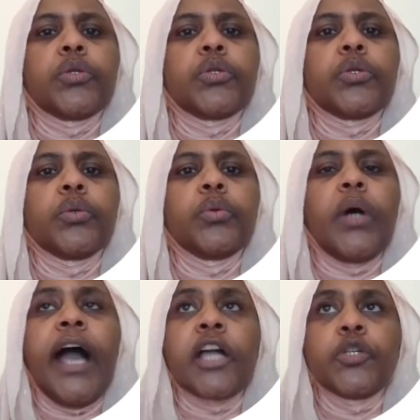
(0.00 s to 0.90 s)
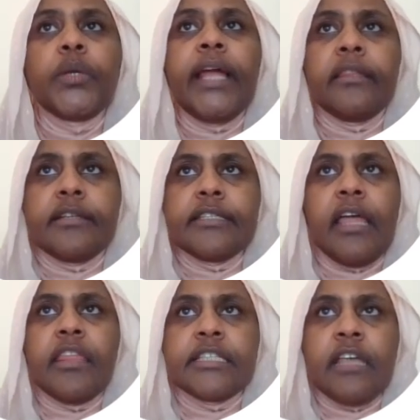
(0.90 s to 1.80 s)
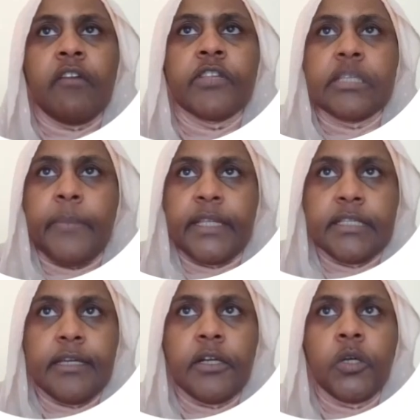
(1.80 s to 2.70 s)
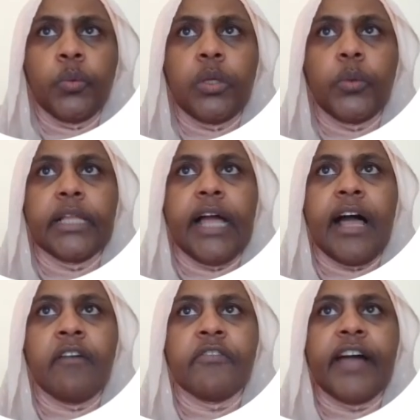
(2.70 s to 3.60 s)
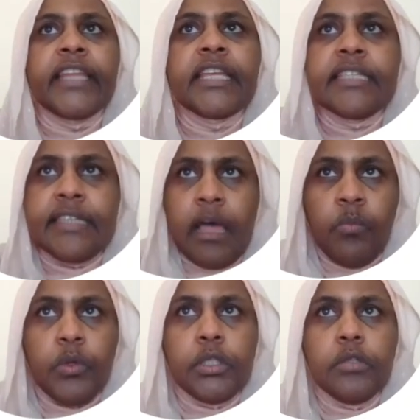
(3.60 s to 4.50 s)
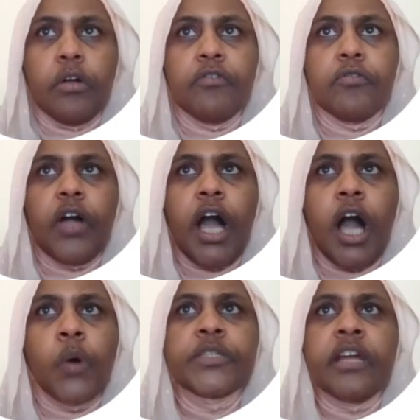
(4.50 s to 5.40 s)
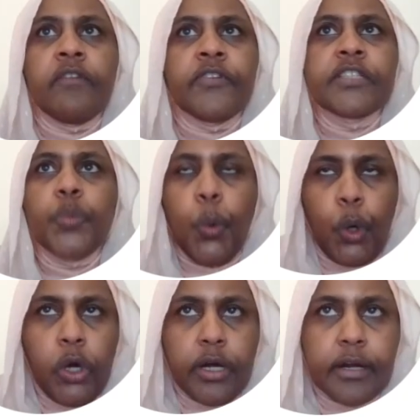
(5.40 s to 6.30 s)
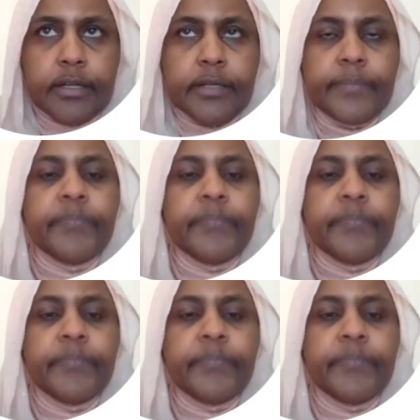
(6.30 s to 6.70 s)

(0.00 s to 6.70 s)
To actually understand a service better, we will have an example of how service work.